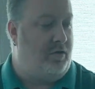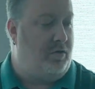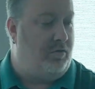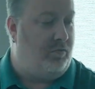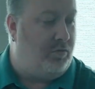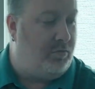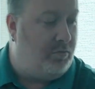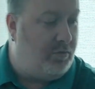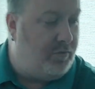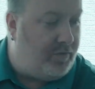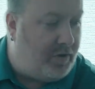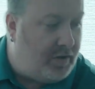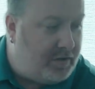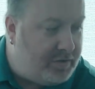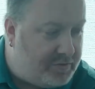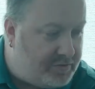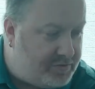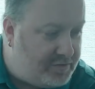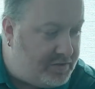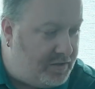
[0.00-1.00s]
We'll move on
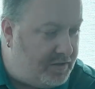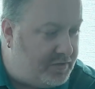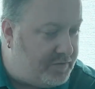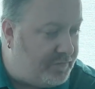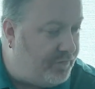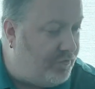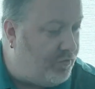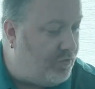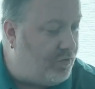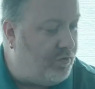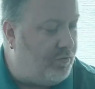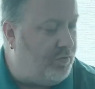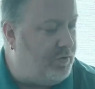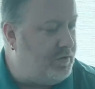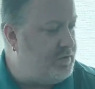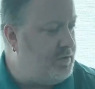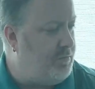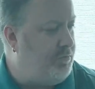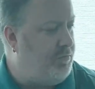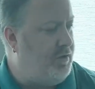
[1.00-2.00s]
to stage 4,
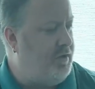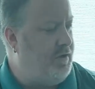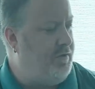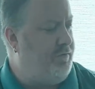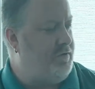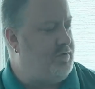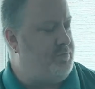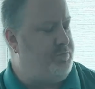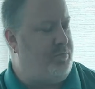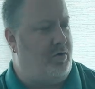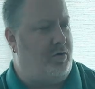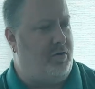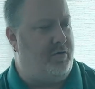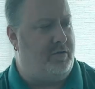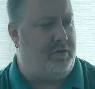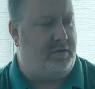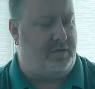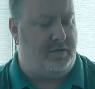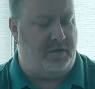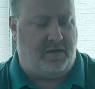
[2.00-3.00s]
which I believe is part of
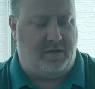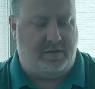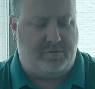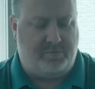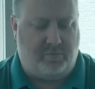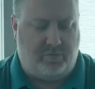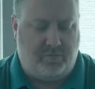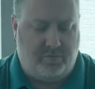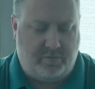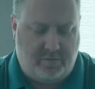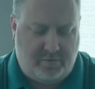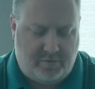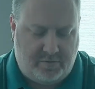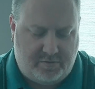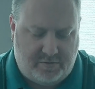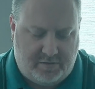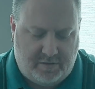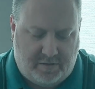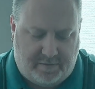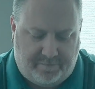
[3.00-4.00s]
the dashboard
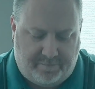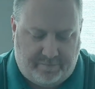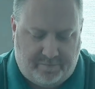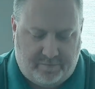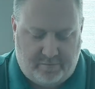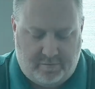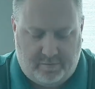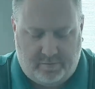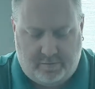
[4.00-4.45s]
stuff,